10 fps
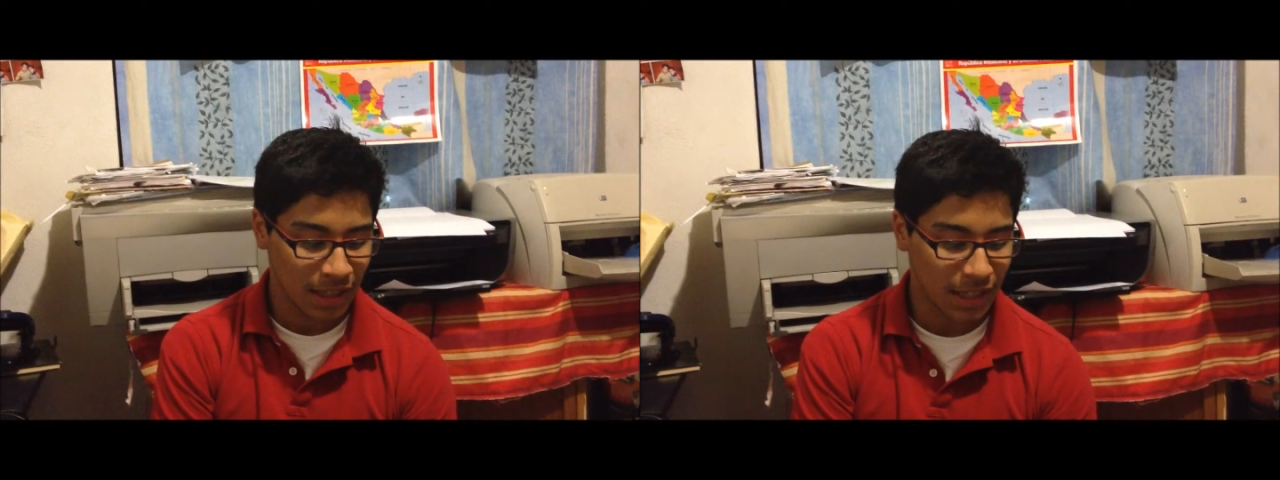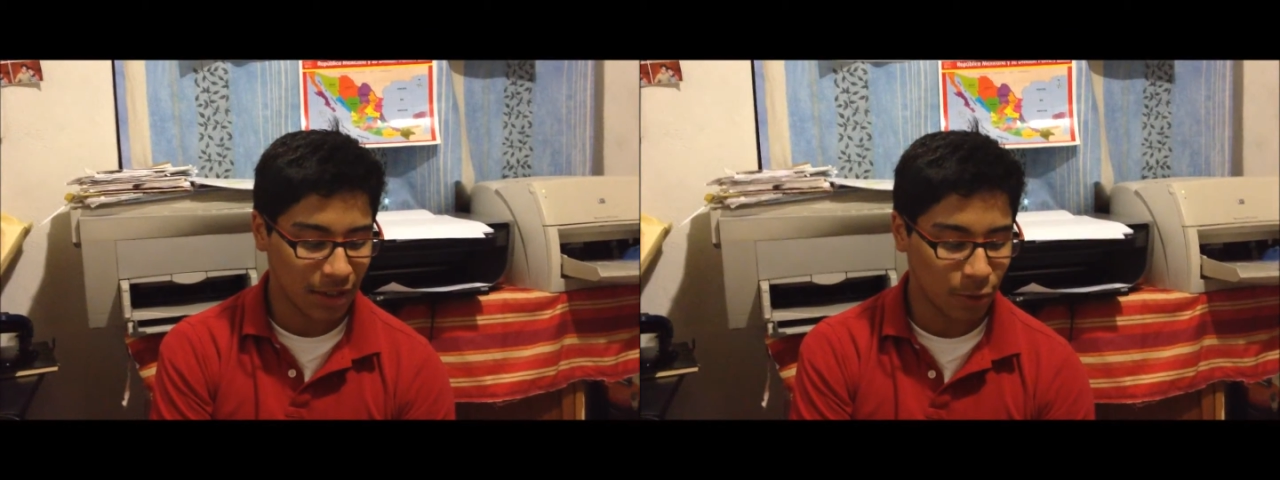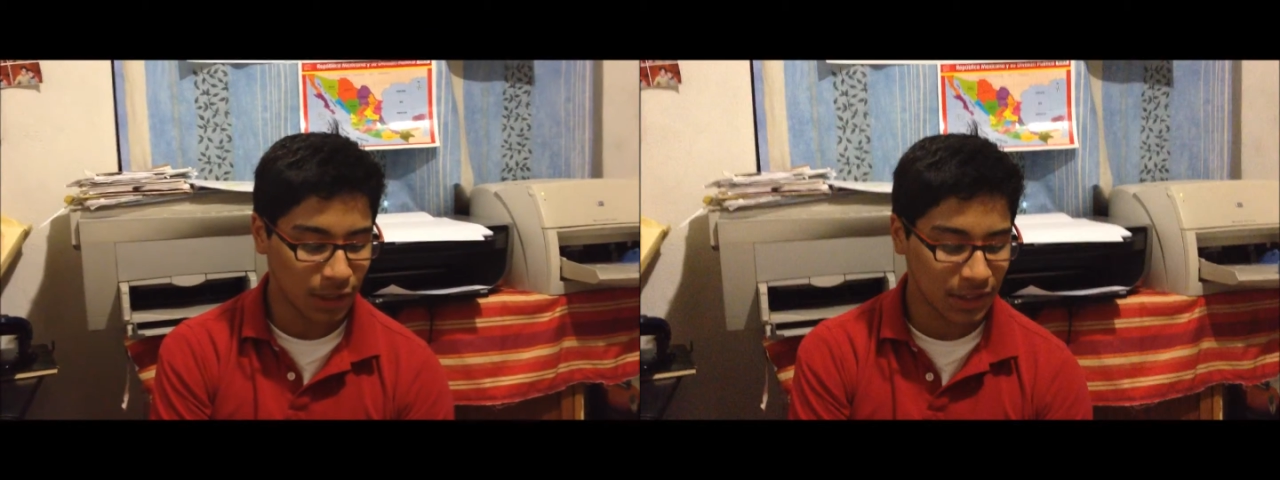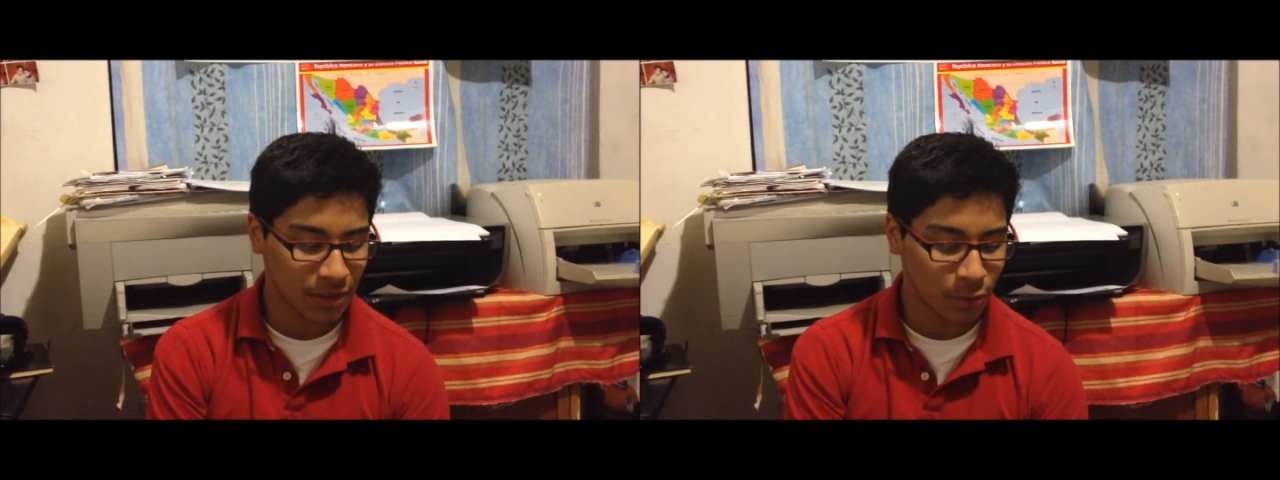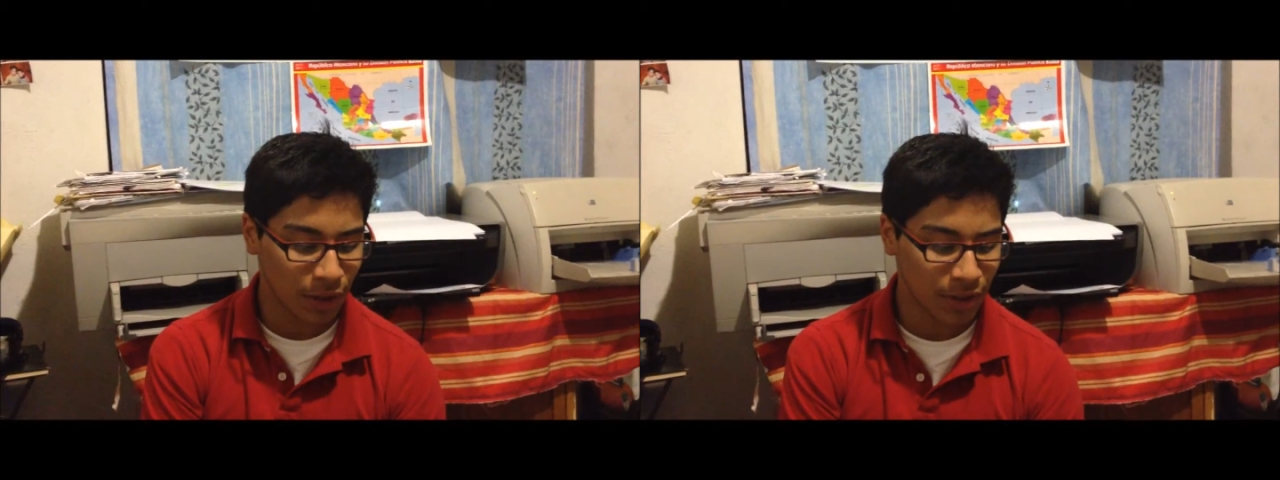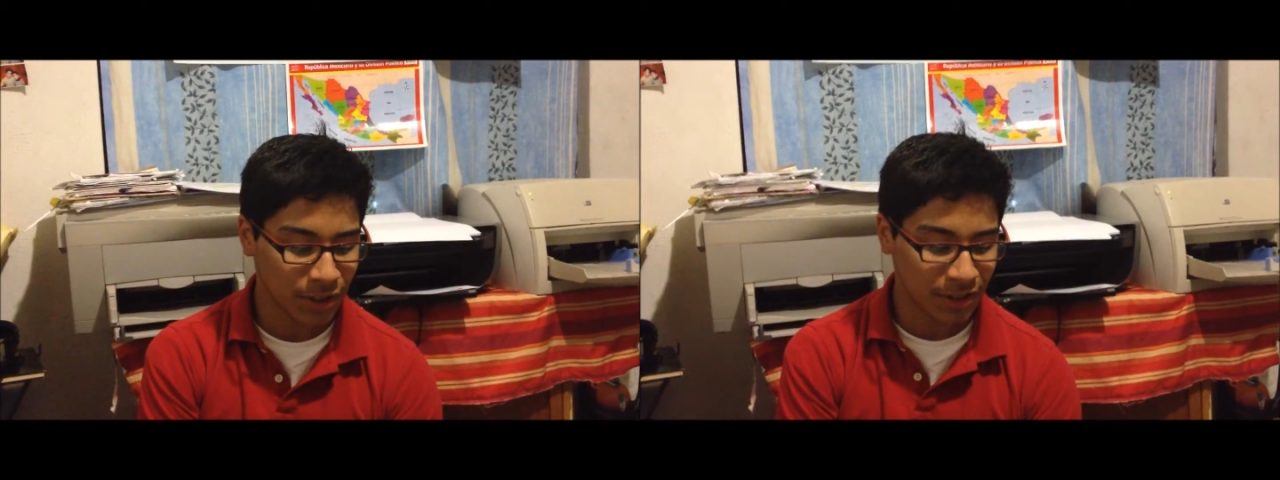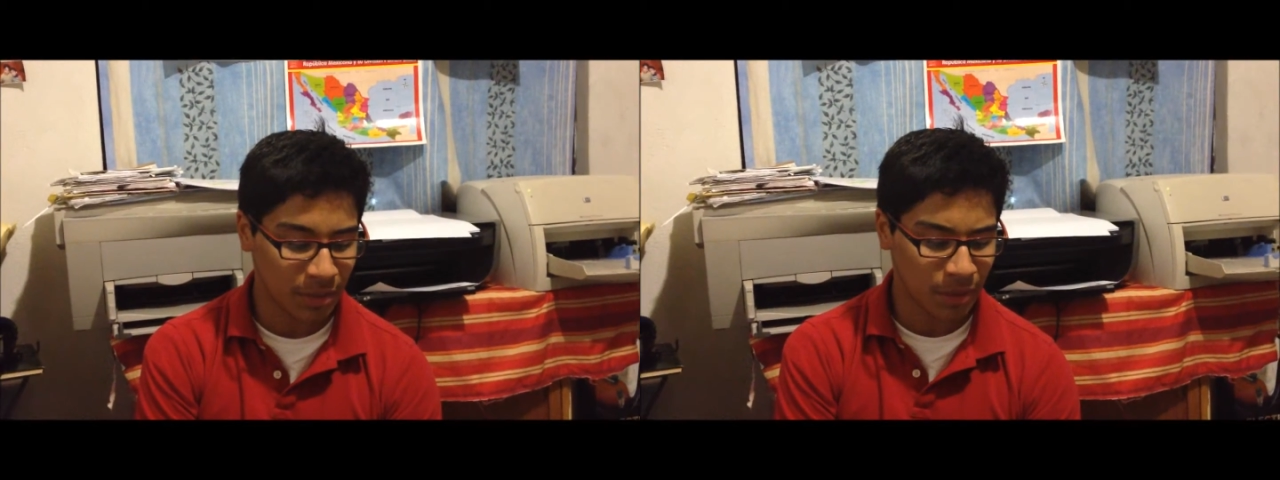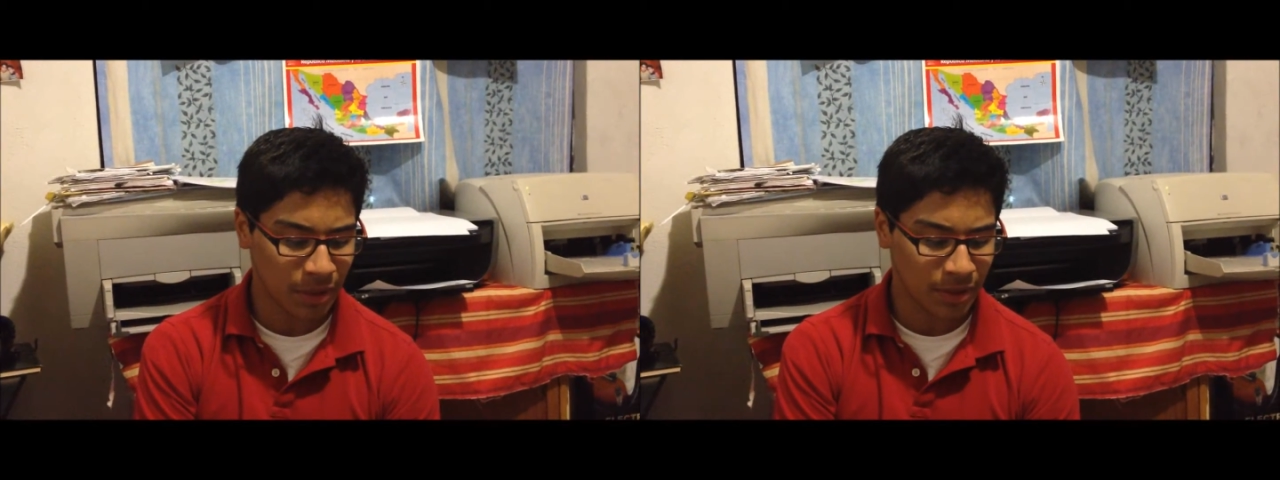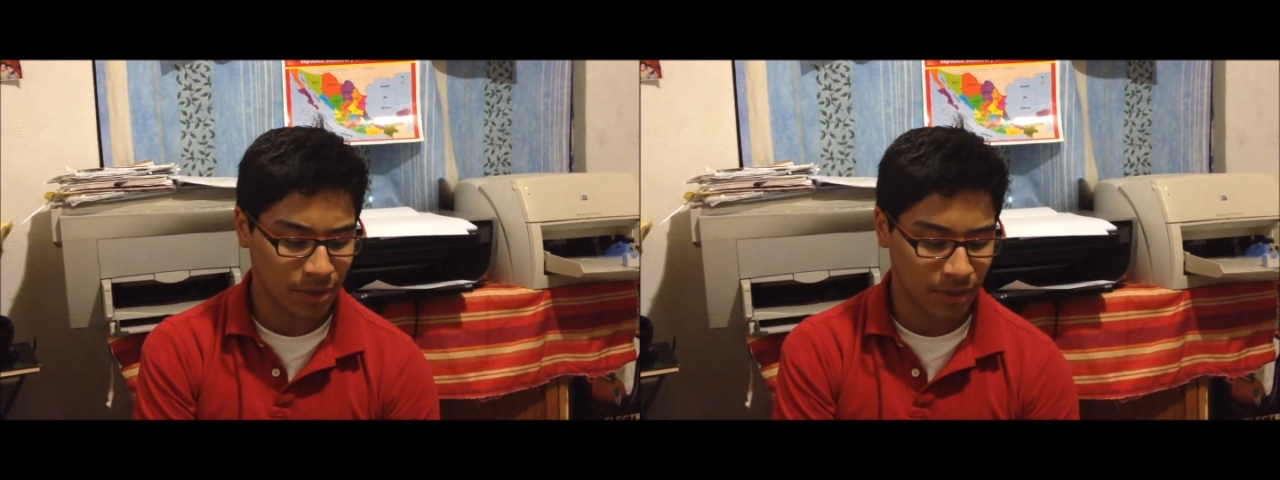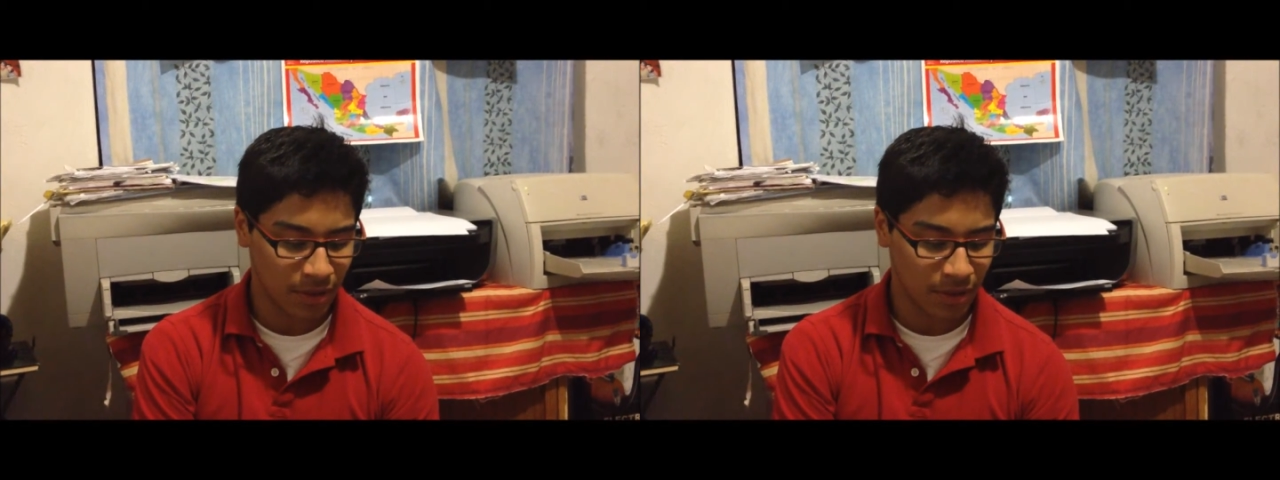increases weather's temperature,